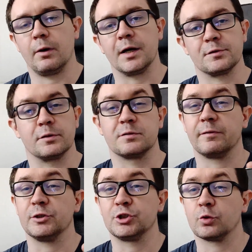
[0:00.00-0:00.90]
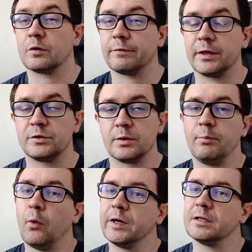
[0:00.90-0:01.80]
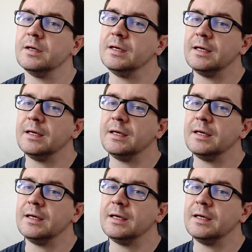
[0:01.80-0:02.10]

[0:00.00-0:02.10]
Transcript: oscillators. Very short, very to the point.